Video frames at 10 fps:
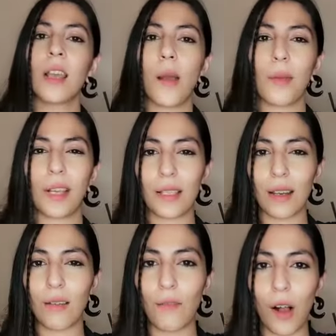because it
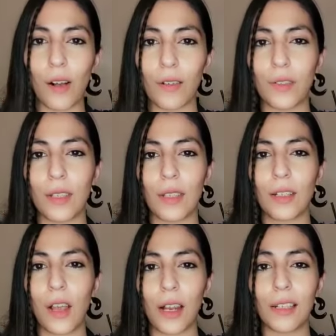involves
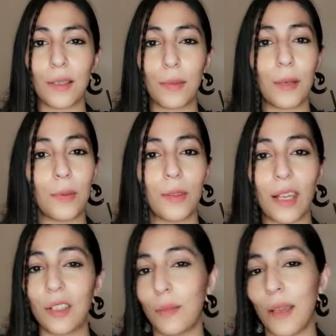talking to people
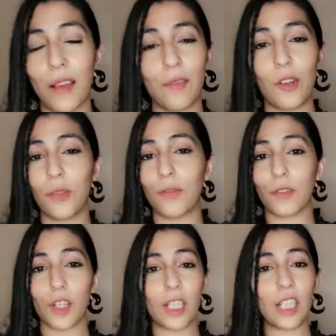that you may have known
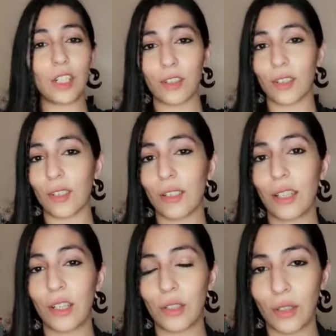for years
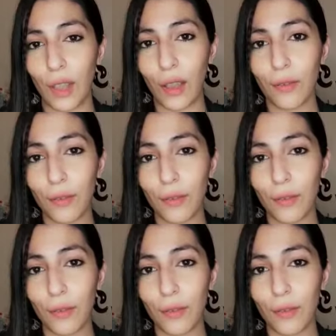in your life.